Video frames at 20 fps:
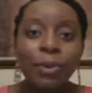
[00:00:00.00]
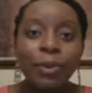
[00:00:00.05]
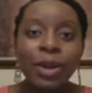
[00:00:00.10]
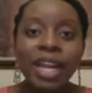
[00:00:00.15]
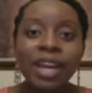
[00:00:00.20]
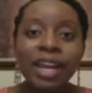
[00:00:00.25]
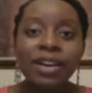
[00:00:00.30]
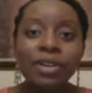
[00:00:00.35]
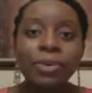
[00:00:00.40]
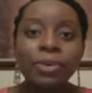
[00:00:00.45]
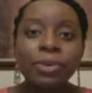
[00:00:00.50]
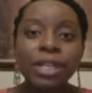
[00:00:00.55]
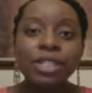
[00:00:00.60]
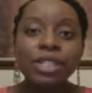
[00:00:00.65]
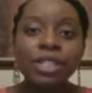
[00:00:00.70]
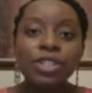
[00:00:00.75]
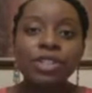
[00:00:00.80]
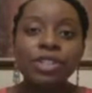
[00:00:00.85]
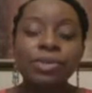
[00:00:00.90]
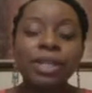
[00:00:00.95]
we are
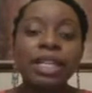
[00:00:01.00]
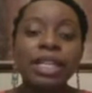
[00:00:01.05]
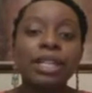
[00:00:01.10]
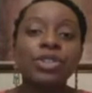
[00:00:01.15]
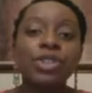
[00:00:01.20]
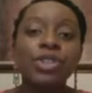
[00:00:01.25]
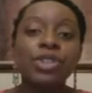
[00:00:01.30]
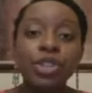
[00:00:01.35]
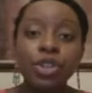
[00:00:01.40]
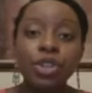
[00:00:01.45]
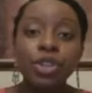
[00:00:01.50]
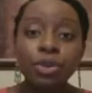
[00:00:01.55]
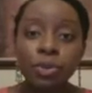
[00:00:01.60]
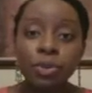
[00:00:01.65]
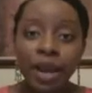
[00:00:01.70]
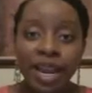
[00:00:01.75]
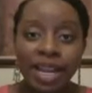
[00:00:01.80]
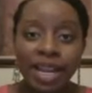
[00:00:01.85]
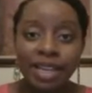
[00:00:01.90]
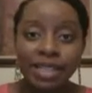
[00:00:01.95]
going to do it in two
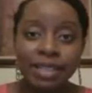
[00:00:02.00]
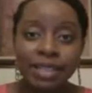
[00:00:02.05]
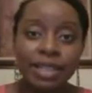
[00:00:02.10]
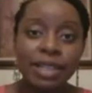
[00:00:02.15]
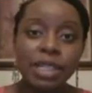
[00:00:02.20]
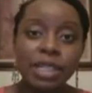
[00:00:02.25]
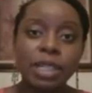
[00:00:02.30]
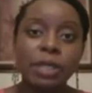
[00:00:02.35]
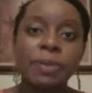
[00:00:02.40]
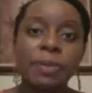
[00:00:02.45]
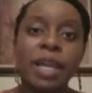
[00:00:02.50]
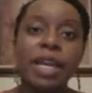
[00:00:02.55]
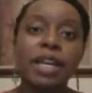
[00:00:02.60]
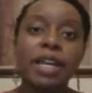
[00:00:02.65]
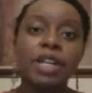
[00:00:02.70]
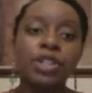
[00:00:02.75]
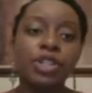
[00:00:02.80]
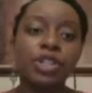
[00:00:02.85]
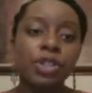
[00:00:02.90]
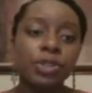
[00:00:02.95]
ways in
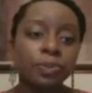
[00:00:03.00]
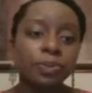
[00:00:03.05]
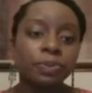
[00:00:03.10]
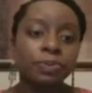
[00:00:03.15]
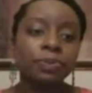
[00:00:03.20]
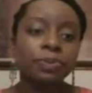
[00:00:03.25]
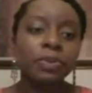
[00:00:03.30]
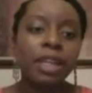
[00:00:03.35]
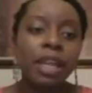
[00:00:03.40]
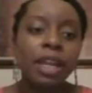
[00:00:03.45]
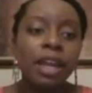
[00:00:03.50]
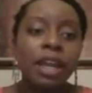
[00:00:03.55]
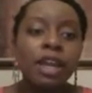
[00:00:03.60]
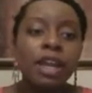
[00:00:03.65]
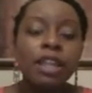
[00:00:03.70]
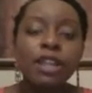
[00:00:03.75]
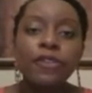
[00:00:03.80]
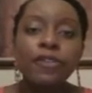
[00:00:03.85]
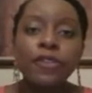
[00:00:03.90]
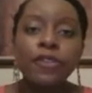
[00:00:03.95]
Spanish.
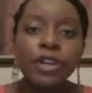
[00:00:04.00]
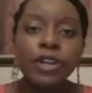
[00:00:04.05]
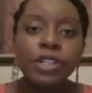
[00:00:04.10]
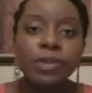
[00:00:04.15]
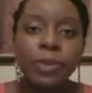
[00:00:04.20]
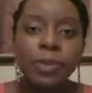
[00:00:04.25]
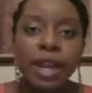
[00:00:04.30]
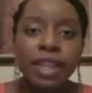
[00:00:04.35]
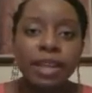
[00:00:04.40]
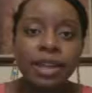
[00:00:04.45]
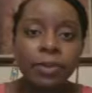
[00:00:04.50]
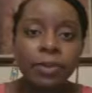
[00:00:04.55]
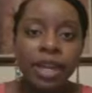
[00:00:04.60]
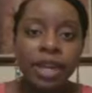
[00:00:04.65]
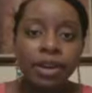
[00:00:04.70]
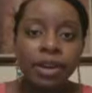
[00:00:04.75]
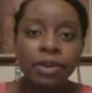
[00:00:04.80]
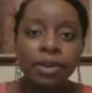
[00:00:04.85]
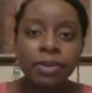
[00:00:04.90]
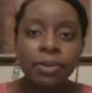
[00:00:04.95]
The first way that
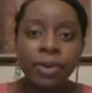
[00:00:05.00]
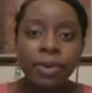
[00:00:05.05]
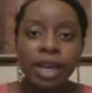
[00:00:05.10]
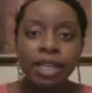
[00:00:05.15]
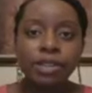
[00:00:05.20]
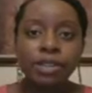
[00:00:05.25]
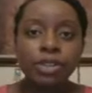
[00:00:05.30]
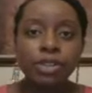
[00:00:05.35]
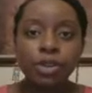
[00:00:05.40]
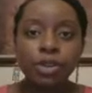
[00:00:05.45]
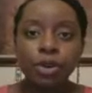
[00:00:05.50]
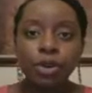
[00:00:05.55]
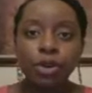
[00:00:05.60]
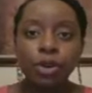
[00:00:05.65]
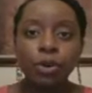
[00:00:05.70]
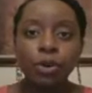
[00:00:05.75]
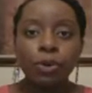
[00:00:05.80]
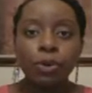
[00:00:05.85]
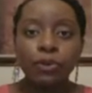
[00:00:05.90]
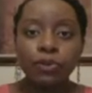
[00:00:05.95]
we are going
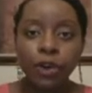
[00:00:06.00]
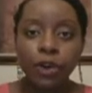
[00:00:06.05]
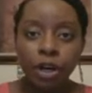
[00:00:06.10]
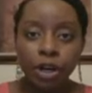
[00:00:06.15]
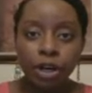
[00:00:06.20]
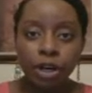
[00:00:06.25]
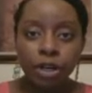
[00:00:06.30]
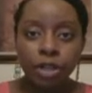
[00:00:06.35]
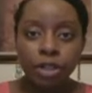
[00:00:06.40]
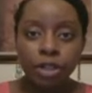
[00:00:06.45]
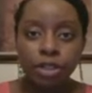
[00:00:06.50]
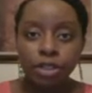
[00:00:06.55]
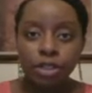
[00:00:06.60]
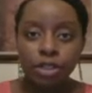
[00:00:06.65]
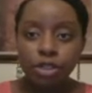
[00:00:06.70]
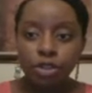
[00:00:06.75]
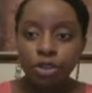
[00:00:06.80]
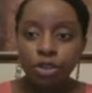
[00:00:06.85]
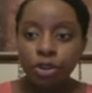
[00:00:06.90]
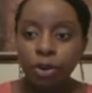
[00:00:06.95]
to refer
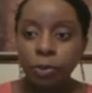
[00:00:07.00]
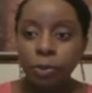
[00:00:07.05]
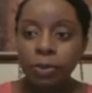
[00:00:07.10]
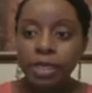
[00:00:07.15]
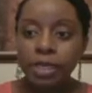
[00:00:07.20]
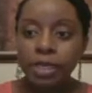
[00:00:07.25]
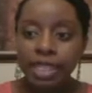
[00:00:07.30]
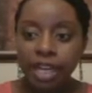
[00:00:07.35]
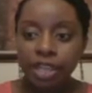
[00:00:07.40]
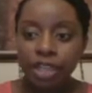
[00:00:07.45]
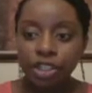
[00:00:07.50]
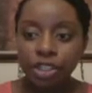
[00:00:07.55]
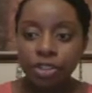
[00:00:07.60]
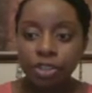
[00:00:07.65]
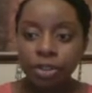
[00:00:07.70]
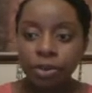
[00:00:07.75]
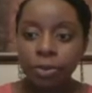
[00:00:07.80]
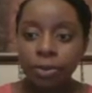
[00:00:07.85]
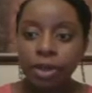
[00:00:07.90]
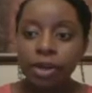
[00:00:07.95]
to
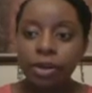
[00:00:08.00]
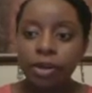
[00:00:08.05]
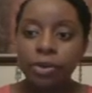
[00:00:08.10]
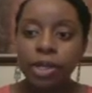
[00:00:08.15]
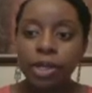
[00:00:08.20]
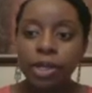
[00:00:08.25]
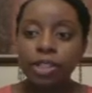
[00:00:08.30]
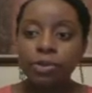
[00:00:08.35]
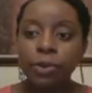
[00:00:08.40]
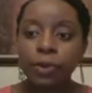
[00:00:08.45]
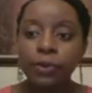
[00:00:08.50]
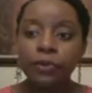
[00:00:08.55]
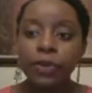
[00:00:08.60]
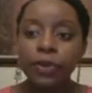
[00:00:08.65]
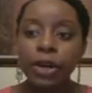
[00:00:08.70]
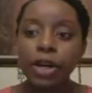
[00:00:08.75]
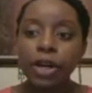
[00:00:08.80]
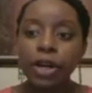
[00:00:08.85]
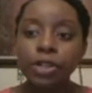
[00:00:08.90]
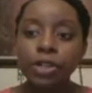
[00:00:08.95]
possession, or we are going to
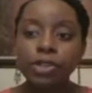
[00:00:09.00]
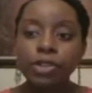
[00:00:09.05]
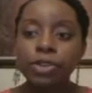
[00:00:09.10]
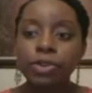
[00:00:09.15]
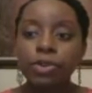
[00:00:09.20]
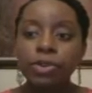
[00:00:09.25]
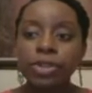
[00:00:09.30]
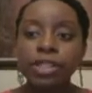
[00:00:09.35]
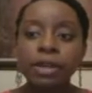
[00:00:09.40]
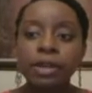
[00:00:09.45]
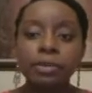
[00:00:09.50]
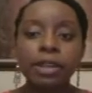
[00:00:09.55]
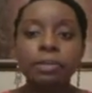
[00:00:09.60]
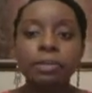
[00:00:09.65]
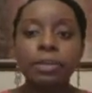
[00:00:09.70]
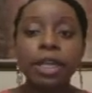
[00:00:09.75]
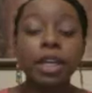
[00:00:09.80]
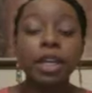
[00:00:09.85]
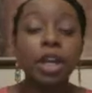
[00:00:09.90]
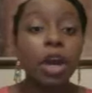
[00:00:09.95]
refer to
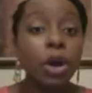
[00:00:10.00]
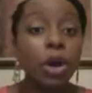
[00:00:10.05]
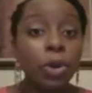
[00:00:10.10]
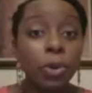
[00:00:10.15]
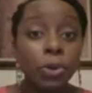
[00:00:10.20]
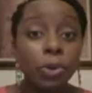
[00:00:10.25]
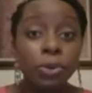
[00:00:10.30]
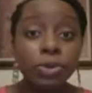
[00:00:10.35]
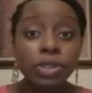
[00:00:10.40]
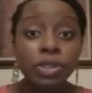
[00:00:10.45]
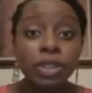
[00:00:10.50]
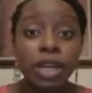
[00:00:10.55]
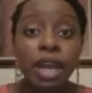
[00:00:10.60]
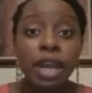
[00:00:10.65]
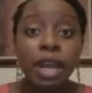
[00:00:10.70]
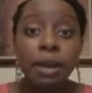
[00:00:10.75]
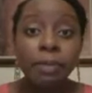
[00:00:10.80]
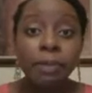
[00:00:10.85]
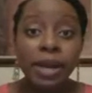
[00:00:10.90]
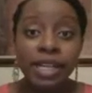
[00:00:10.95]
something being owned
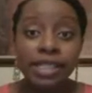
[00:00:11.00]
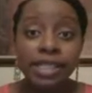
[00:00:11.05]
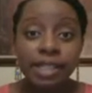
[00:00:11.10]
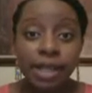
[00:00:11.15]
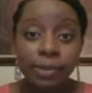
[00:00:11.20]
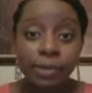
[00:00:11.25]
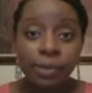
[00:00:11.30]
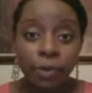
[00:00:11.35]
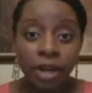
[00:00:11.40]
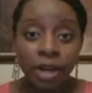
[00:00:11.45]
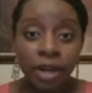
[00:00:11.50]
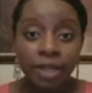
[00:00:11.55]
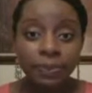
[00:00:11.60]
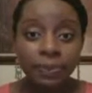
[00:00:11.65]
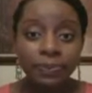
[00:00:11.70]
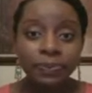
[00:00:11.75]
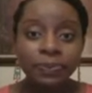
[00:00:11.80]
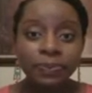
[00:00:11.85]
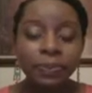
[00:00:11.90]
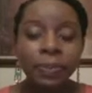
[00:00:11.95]
by
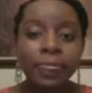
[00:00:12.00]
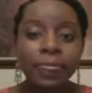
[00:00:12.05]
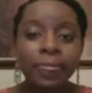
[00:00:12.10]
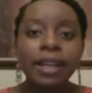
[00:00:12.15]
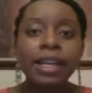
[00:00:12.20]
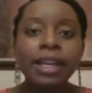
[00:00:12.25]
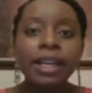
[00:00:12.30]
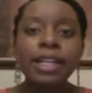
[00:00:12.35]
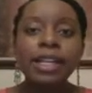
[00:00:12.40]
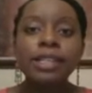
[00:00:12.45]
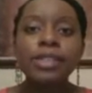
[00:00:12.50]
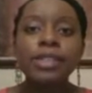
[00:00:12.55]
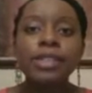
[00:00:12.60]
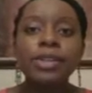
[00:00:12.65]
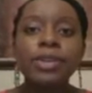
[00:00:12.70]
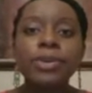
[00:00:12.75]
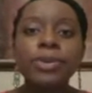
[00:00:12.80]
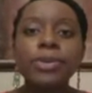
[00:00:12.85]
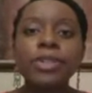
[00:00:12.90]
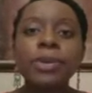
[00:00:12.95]
someone, is
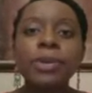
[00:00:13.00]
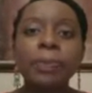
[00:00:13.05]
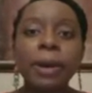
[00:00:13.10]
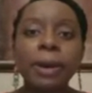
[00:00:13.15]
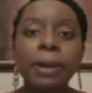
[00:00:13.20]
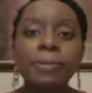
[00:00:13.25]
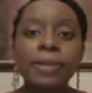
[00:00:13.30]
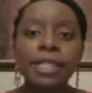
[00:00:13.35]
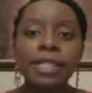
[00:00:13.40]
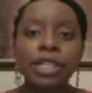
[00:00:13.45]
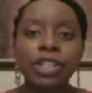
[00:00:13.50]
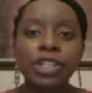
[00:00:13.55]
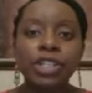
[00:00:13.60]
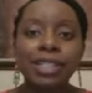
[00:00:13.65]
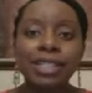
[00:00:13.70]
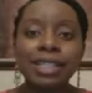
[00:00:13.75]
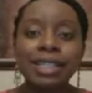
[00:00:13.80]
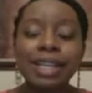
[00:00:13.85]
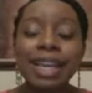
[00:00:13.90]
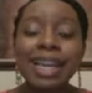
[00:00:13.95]
to use the
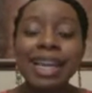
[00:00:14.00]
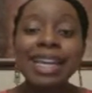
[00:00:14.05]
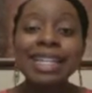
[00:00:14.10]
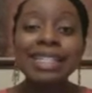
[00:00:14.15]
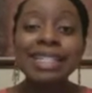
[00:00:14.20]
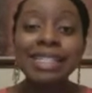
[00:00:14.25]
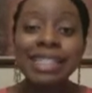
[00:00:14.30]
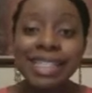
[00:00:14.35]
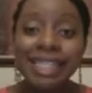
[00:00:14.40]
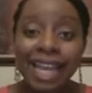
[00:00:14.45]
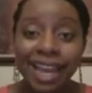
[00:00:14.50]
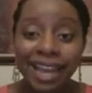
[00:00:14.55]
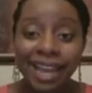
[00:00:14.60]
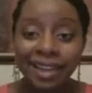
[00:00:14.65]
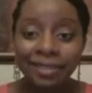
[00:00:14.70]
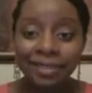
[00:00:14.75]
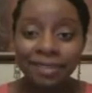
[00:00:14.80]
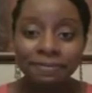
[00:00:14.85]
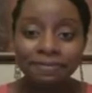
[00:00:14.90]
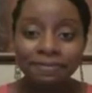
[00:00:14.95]
preposition de.